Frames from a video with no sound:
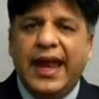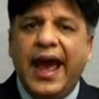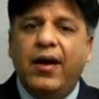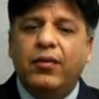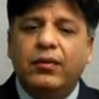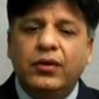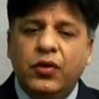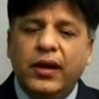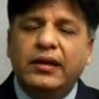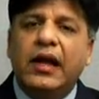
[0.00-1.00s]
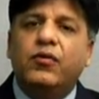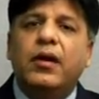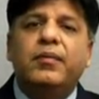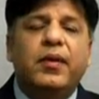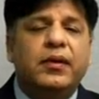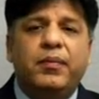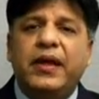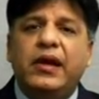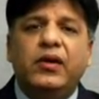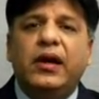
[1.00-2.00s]
Now, during that 12-month
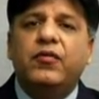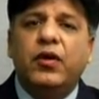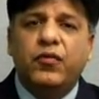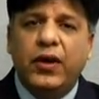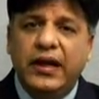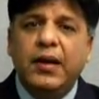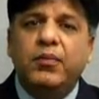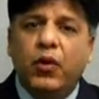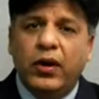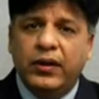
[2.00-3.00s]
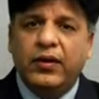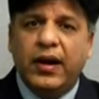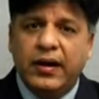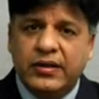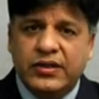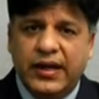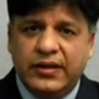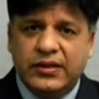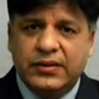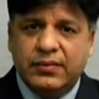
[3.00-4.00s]
period, you can work for any employer in the United
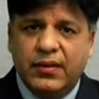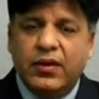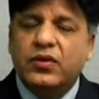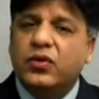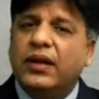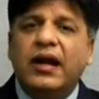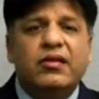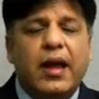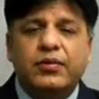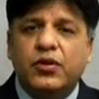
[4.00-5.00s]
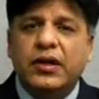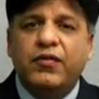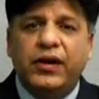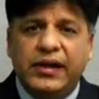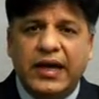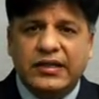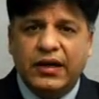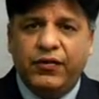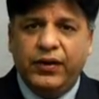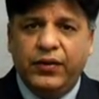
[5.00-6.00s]
States. So that is absolutely
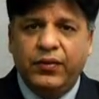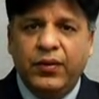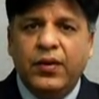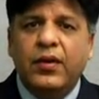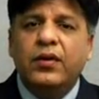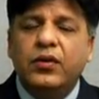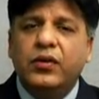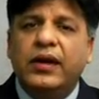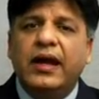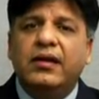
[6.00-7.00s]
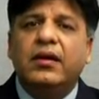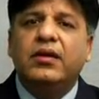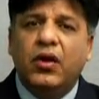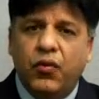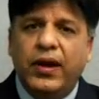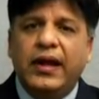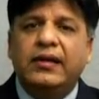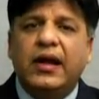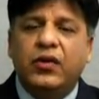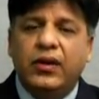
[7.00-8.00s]
fantastic for you to get the
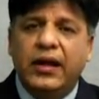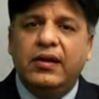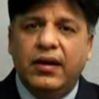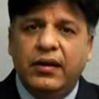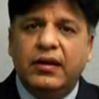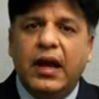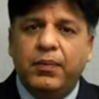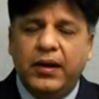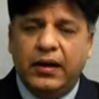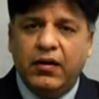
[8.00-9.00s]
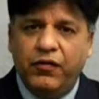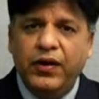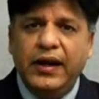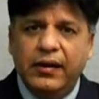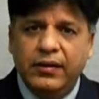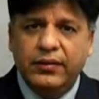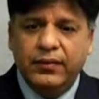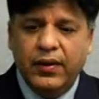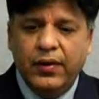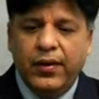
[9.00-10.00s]
training that you need in that particular field.
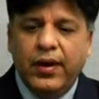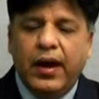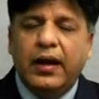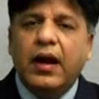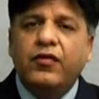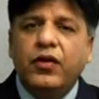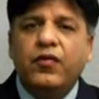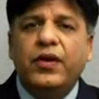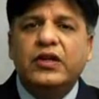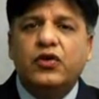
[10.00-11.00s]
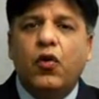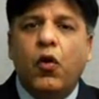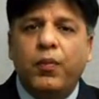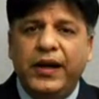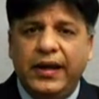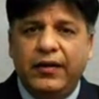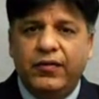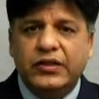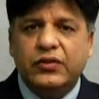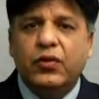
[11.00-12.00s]
And after you finish your
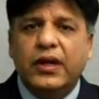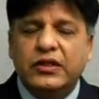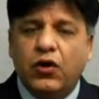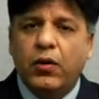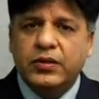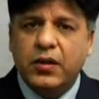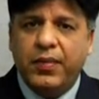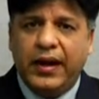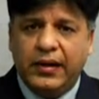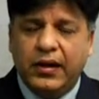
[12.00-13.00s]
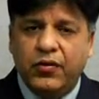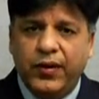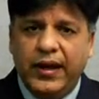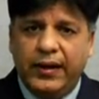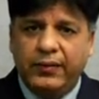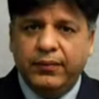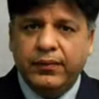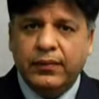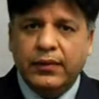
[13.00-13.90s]
OPT, which is known as the optional practical training,